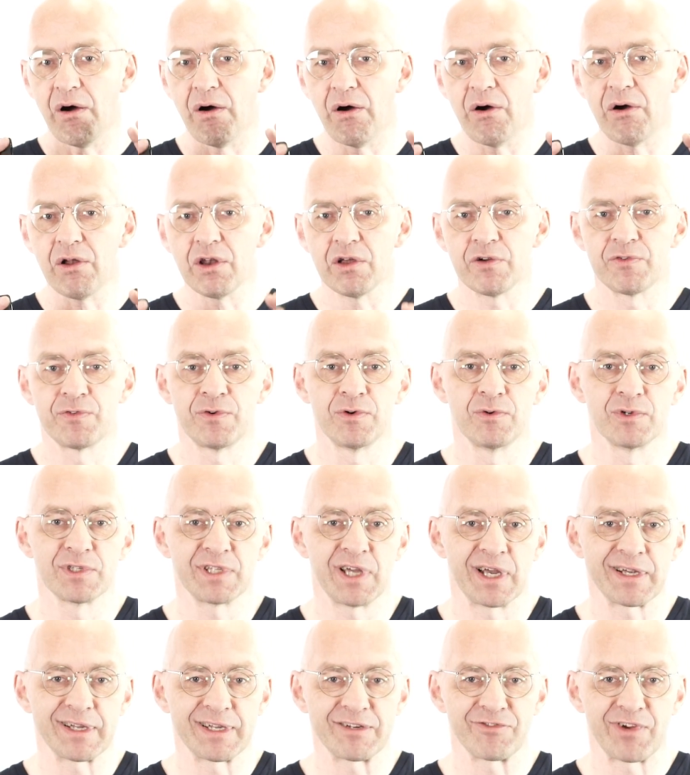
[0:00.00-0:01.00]
all of
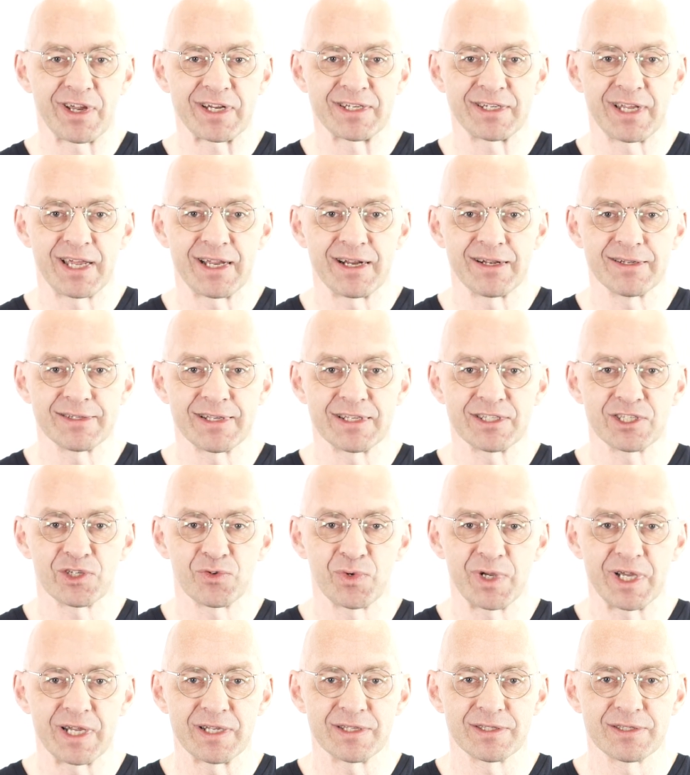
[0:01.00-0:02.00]
whose hugging rectangles are
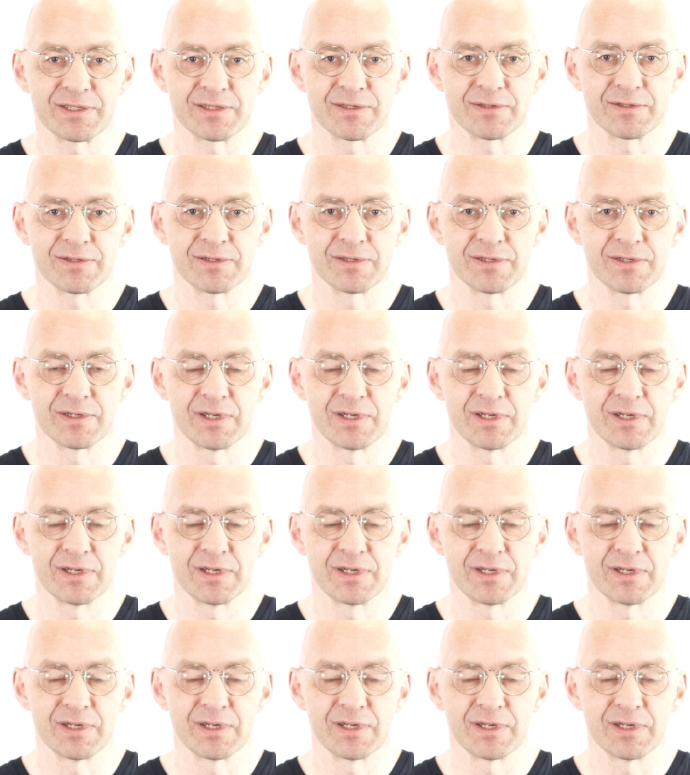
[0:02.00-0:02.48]
squares?